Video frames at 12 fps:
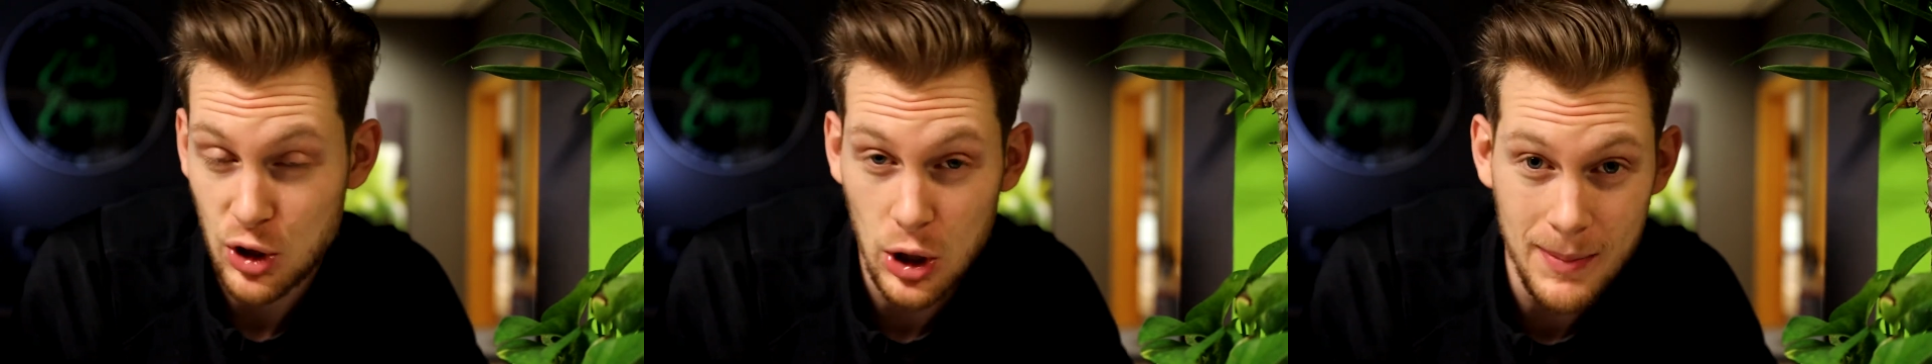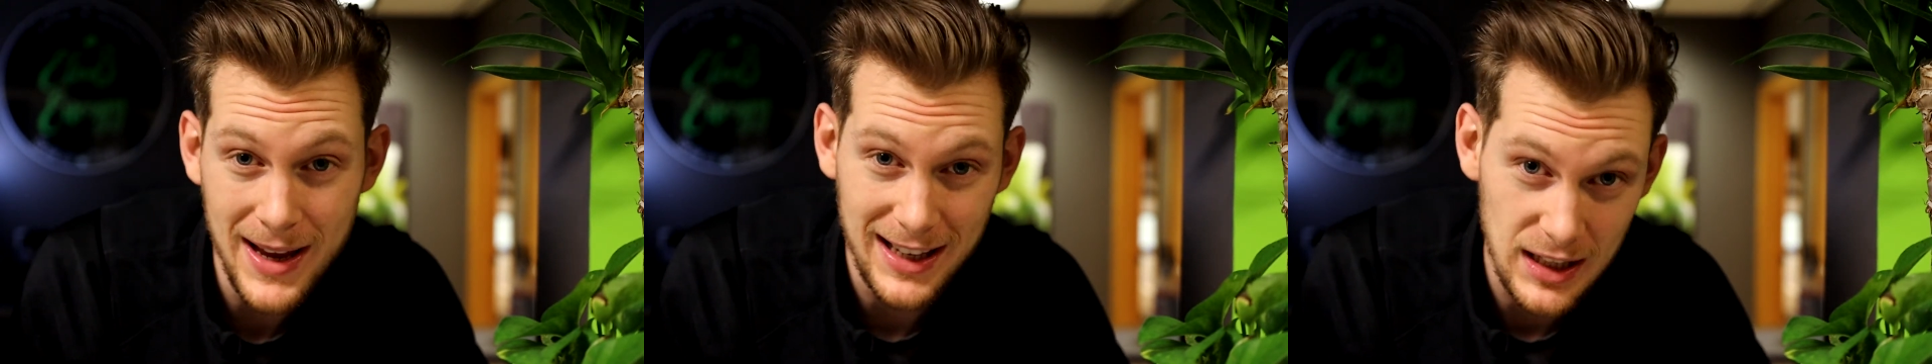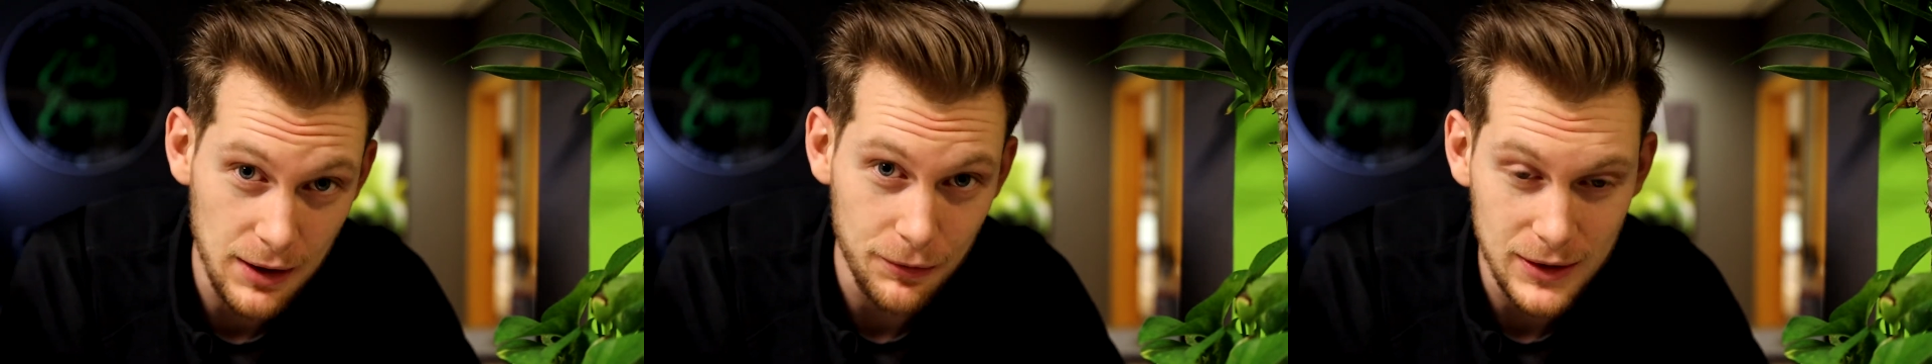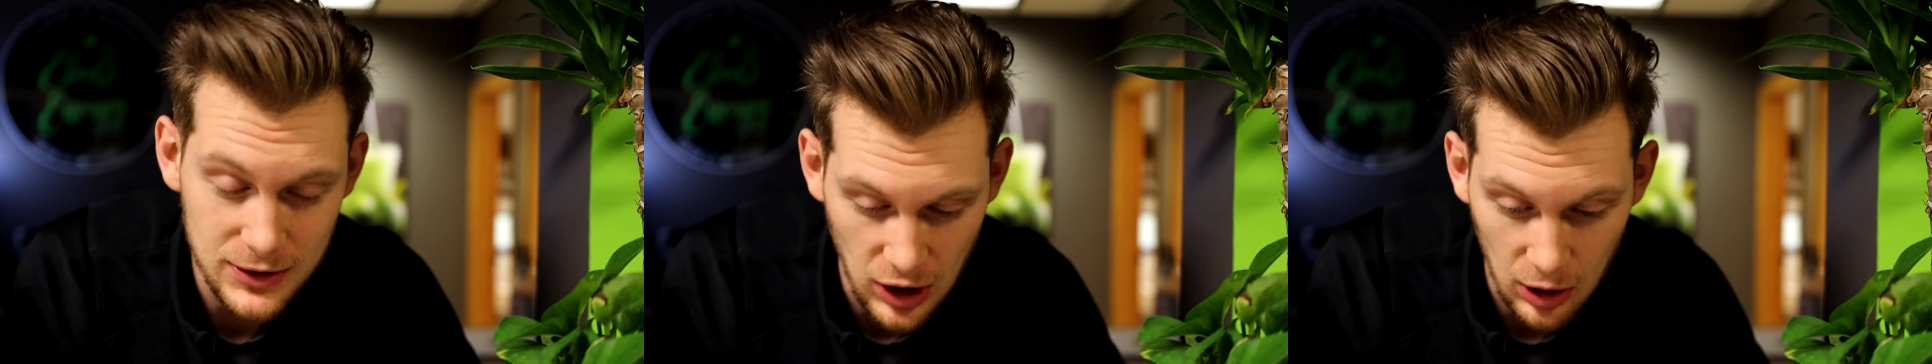could make a
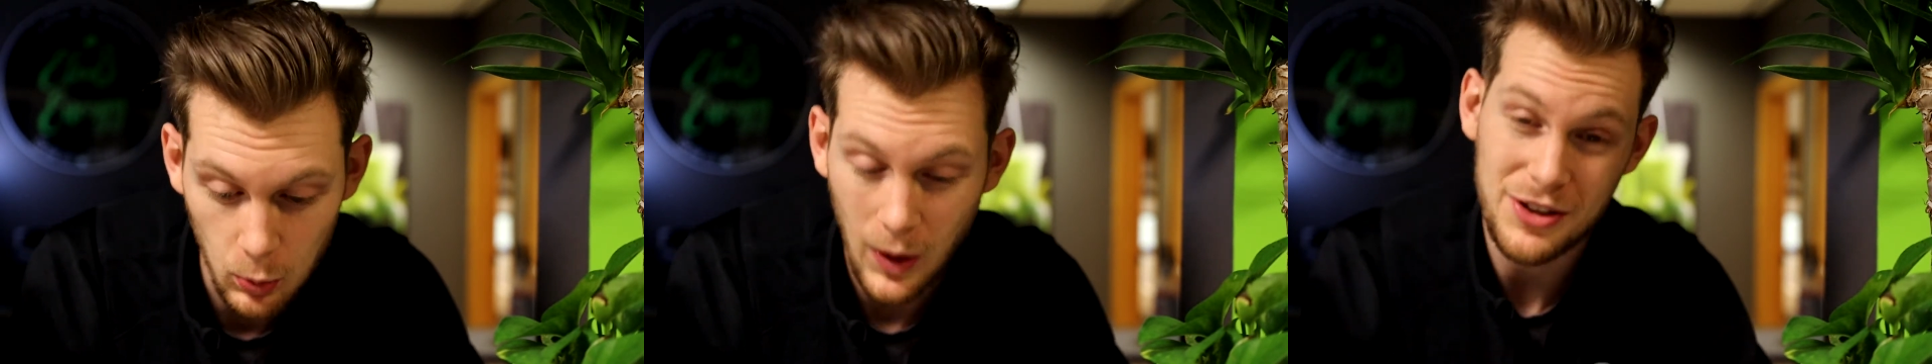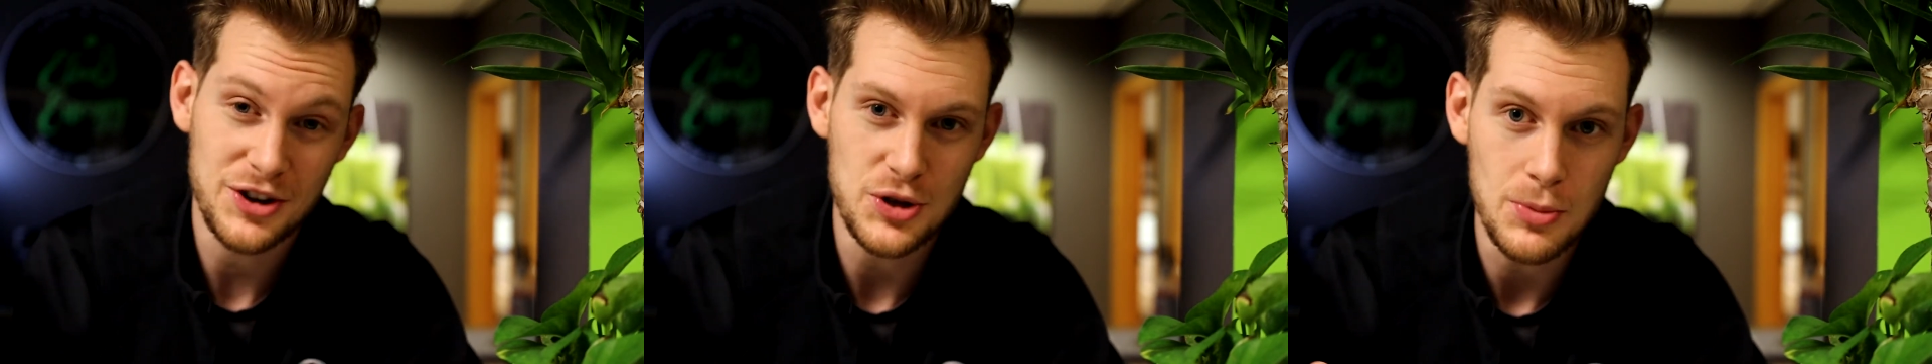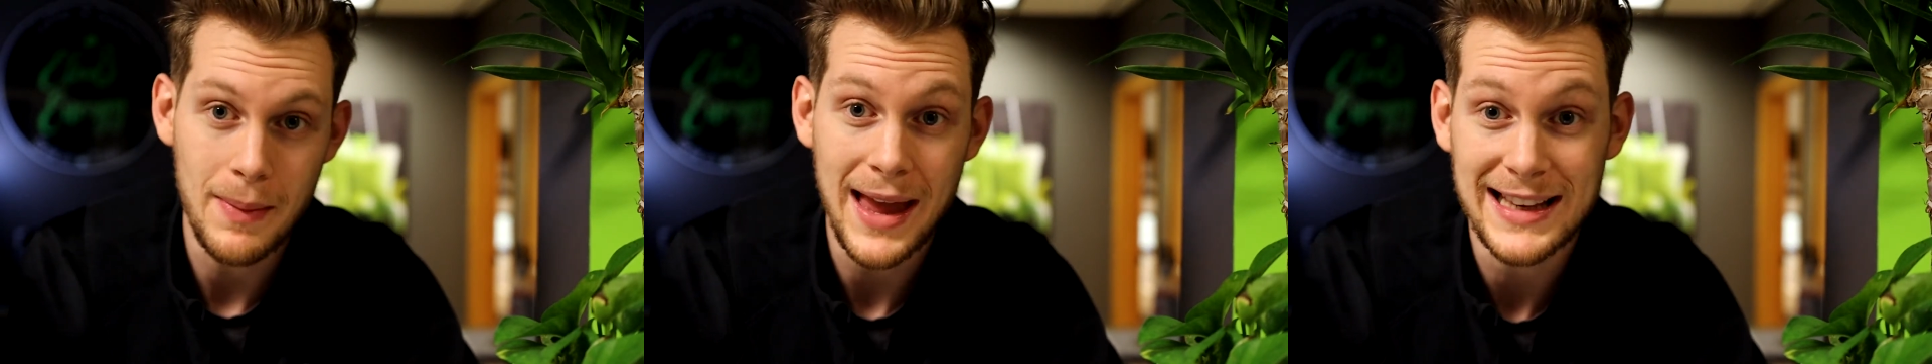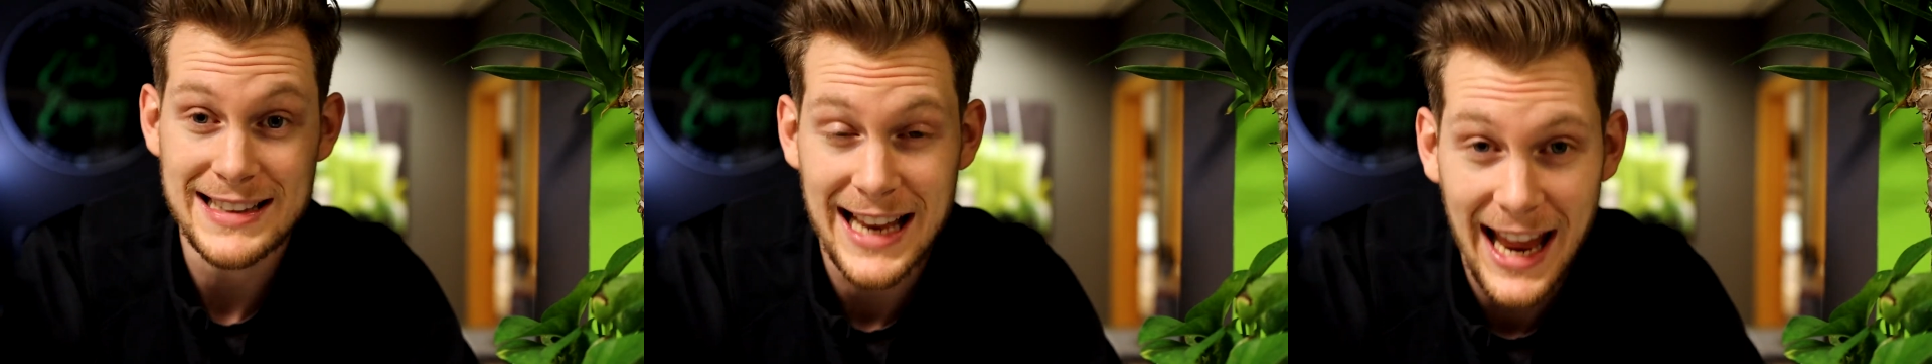difference on whether you
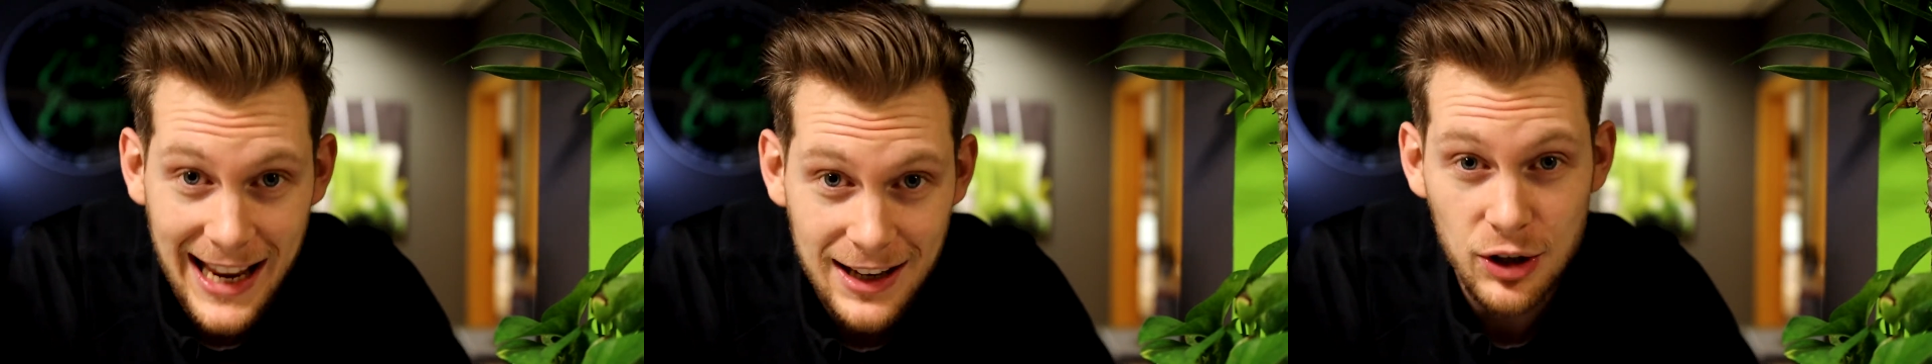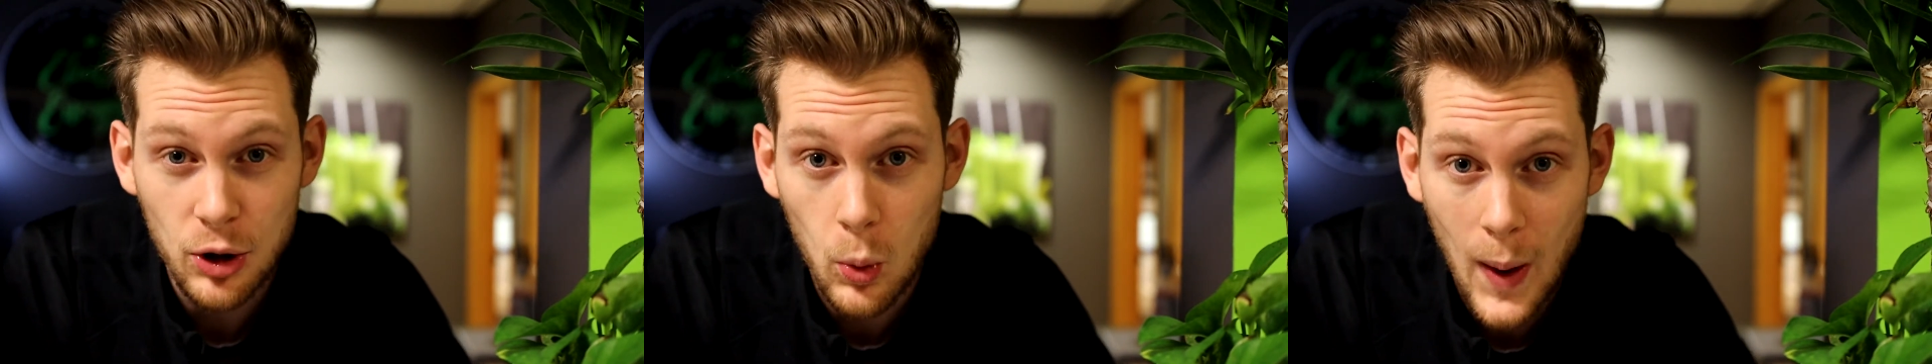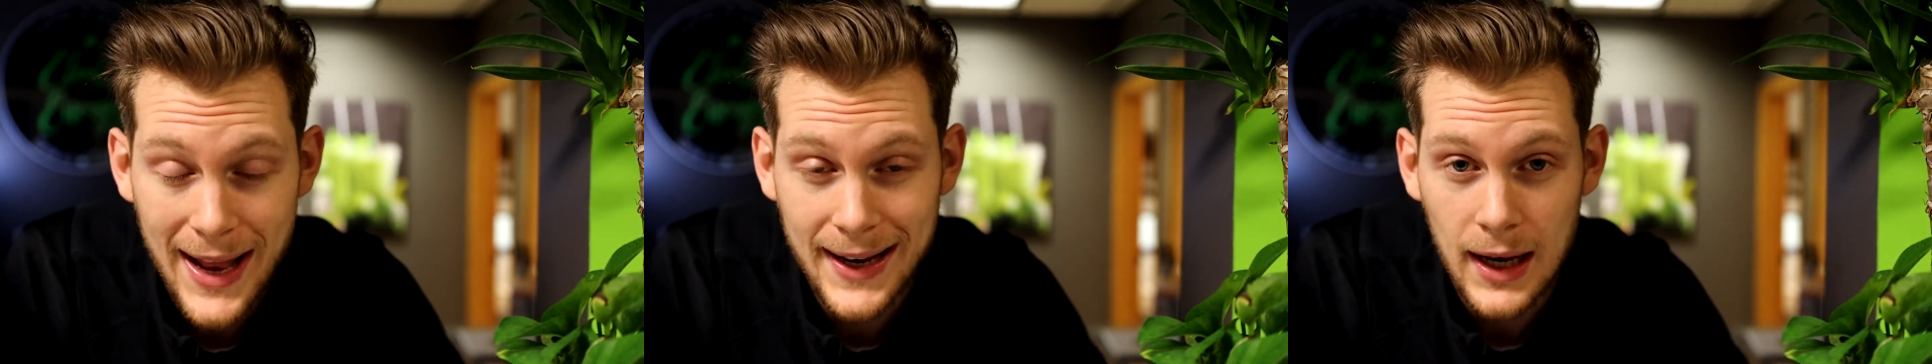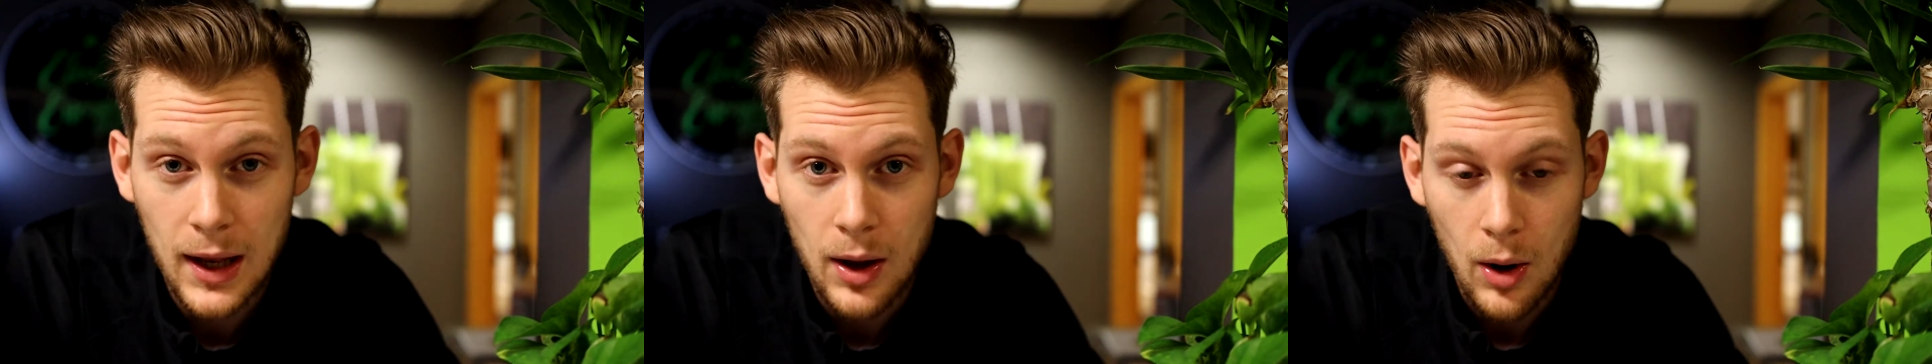maintain your weight